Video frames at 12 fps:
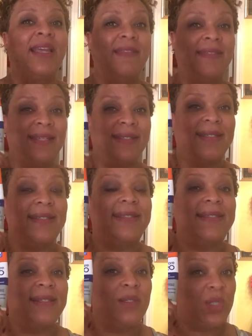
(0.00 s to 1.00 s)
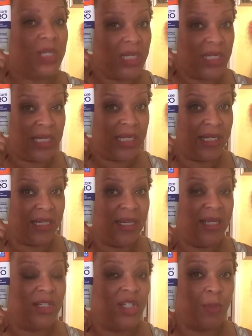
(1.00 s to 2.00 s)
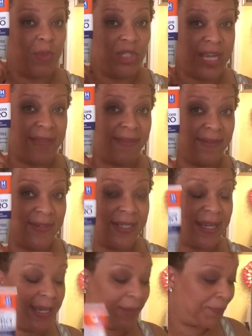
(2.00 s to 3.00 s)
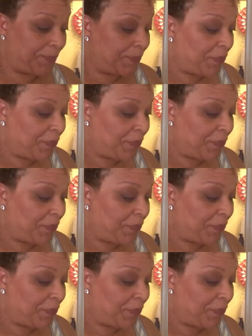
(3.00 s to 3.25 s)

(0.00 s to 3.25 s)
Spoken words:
this is still good to protect their skin.